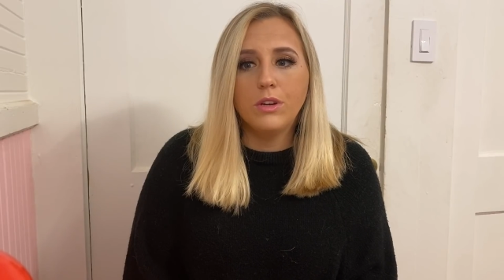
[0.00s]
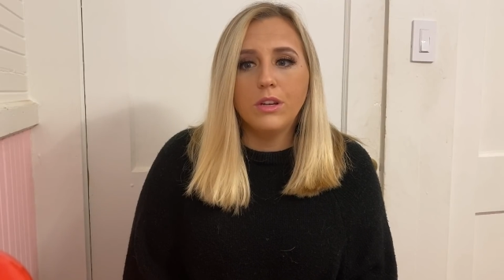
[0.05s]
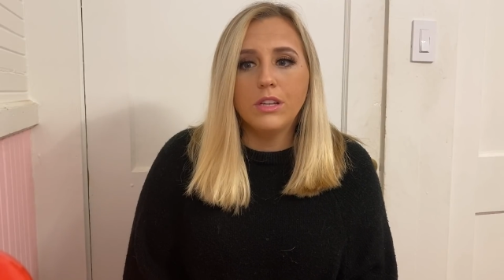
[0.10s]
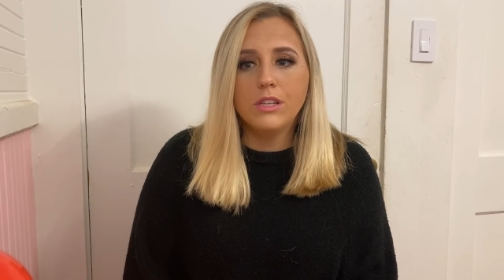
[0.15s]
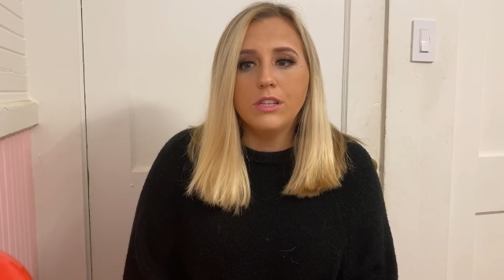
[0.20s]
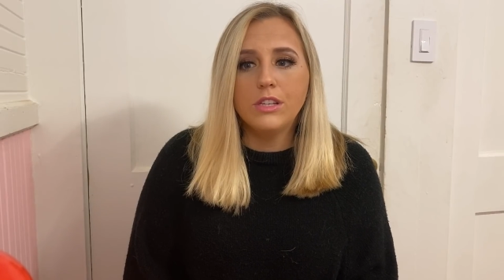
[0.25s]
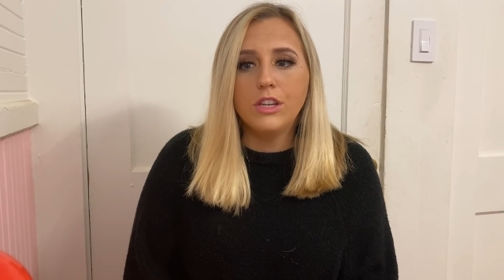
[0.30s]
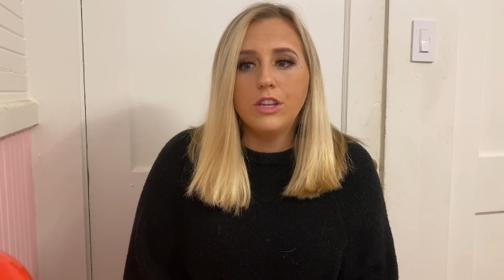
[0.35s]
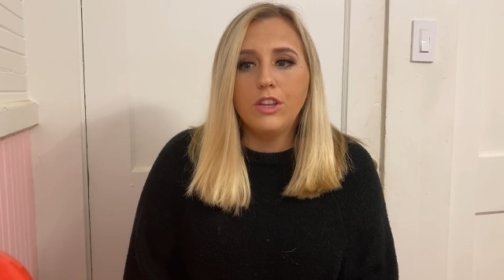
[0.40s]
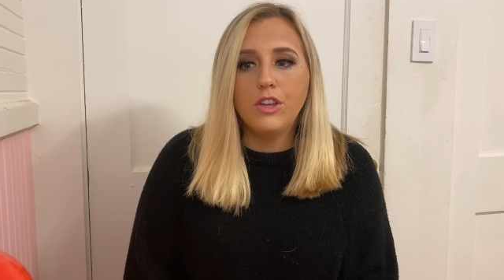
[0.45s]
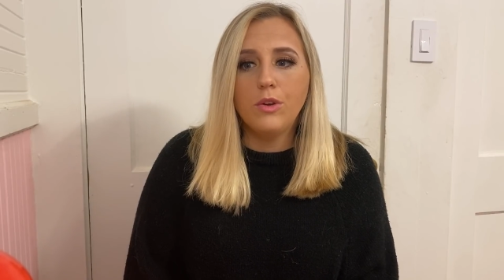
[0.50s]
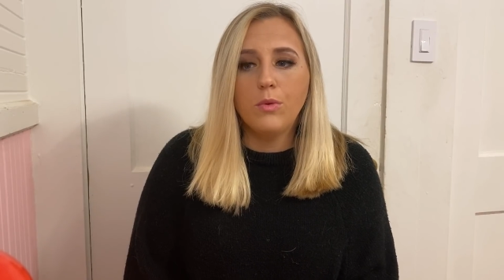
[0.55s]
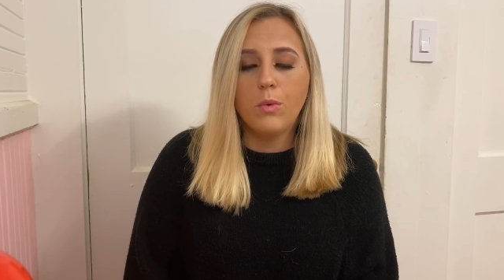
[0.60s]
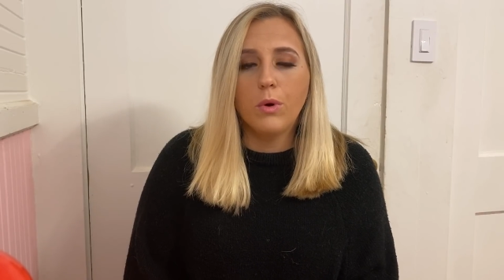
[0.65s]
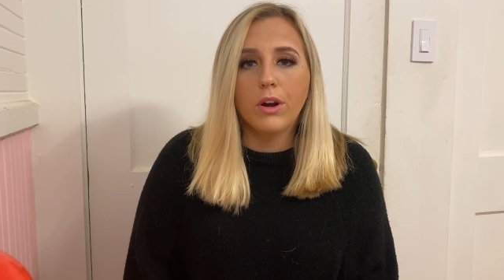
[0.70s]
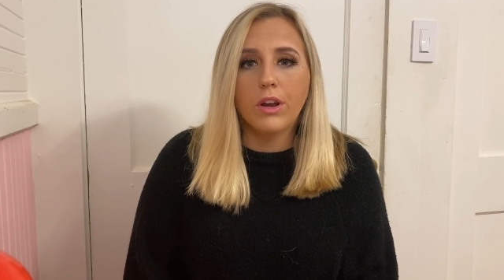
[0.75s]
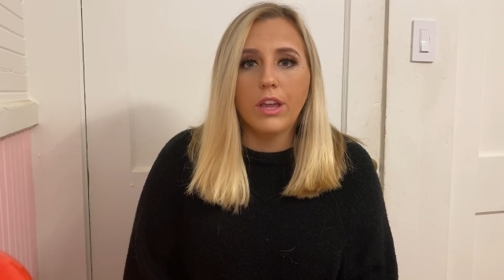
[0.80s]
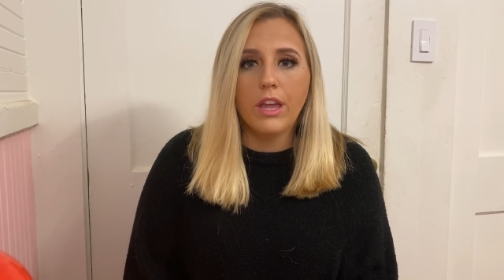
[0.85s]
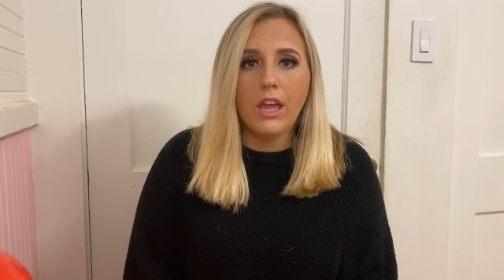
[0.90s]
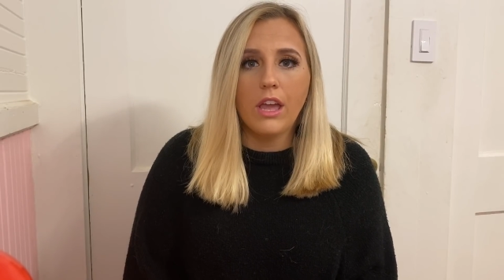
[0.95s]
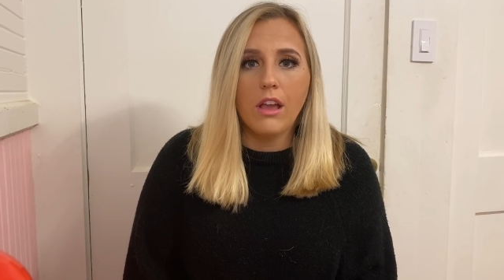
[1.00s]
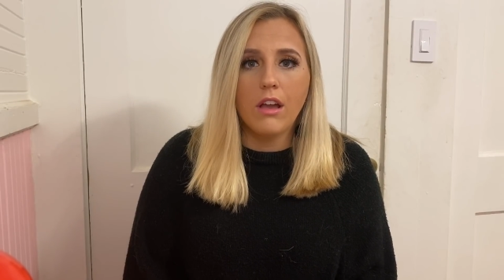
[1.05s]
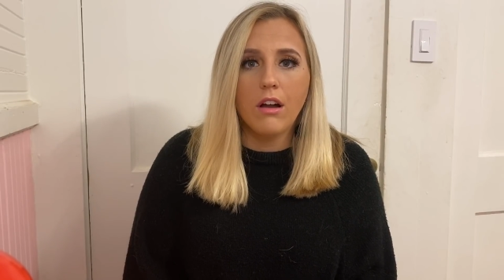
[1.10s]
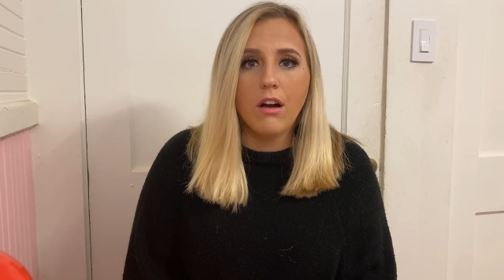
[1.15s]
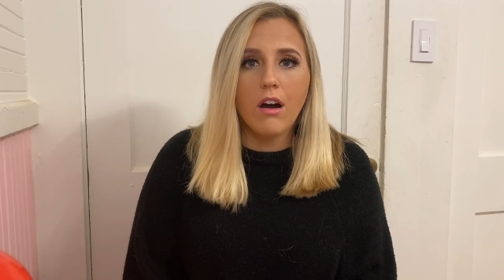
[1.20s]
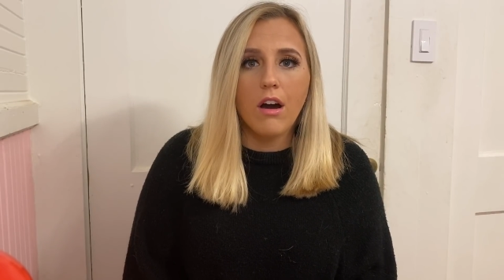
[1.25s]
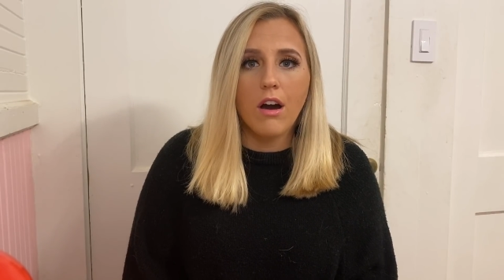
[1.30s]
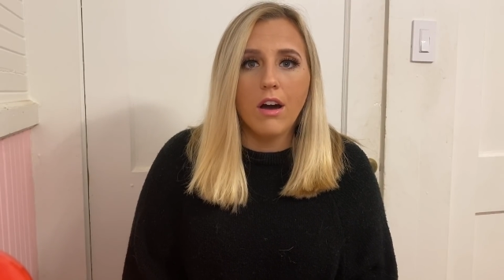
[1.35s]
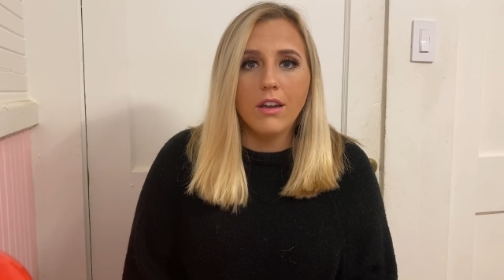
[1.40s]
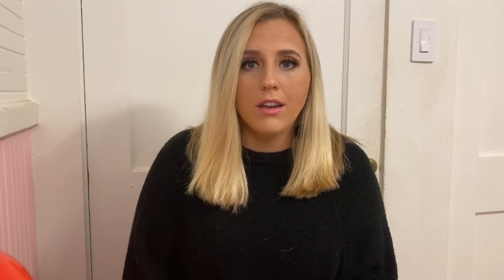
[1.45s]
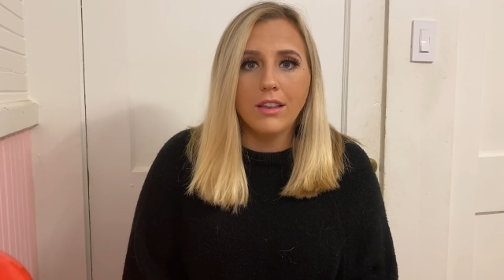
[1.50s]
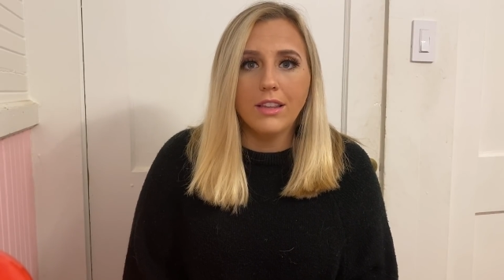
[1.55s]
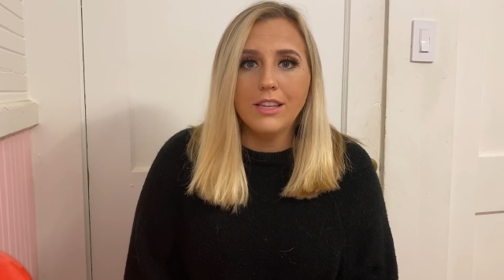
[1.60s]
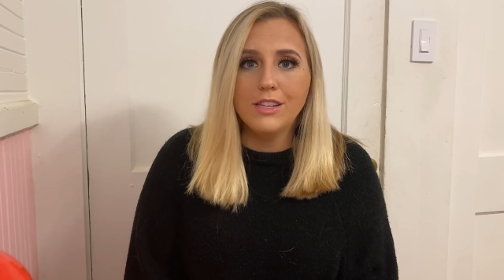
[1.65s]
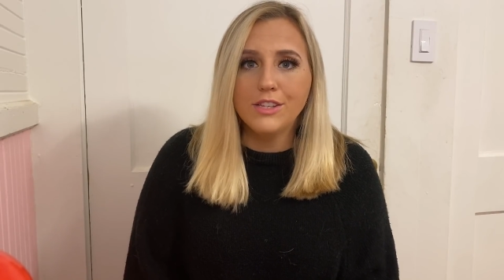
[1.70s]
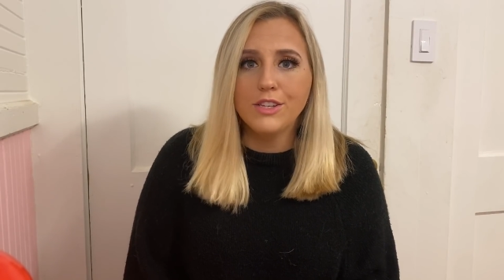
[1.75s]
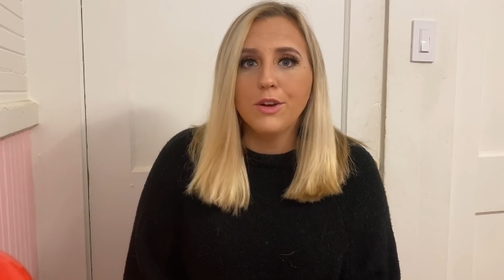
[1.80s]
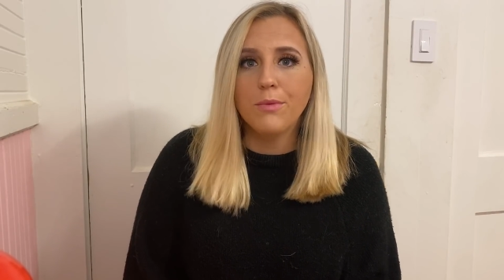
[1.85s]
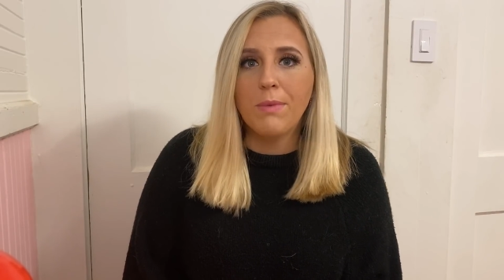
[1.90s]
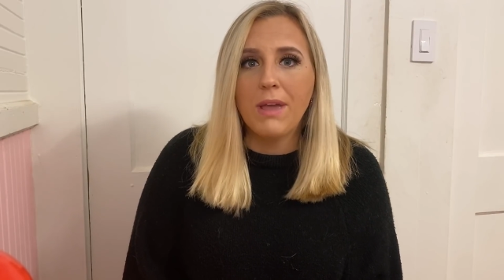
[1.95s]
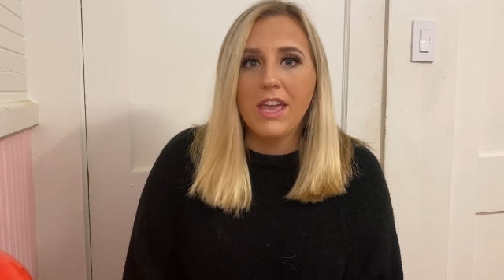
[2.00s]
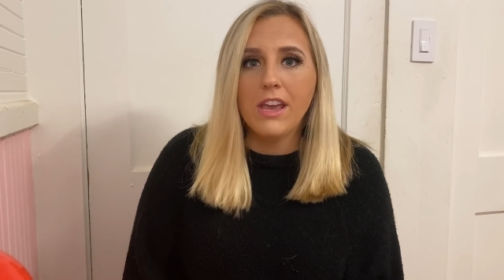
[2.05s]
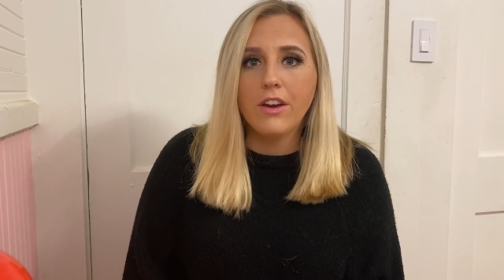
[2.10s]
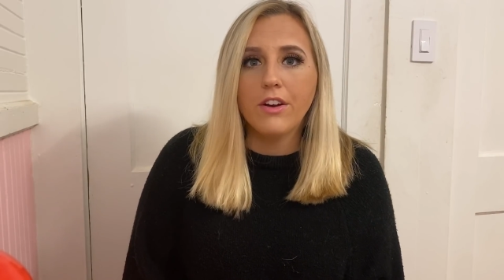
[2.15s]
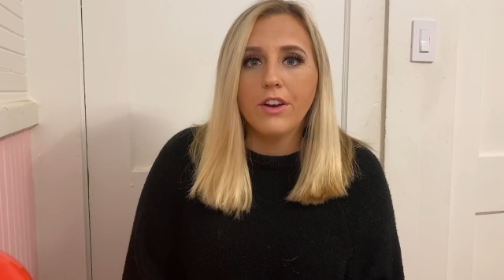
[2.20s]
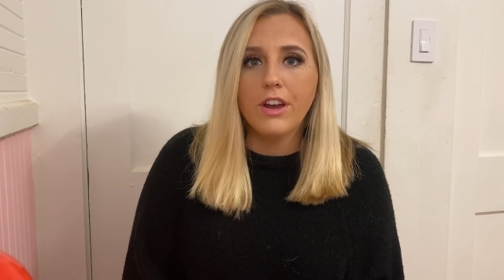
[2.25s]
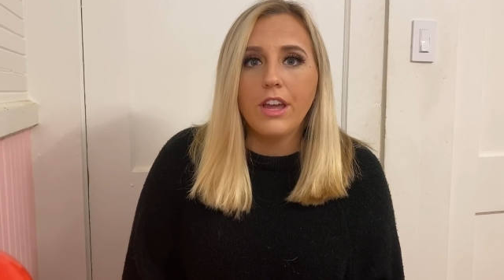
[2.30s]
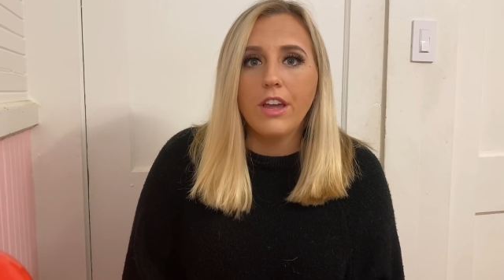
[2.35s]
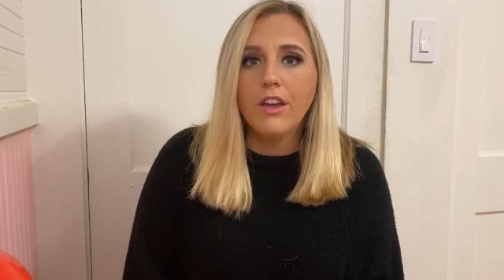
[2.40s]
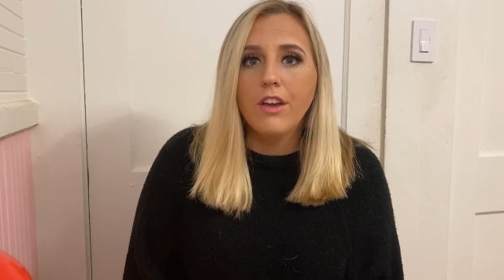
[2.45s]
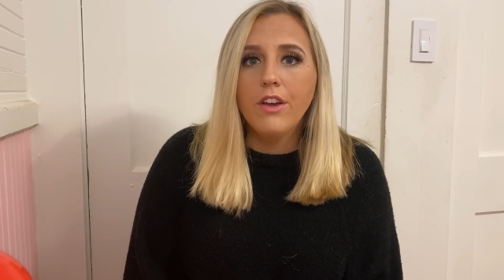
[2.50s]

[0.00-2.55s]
continue working on Lindough Bakery,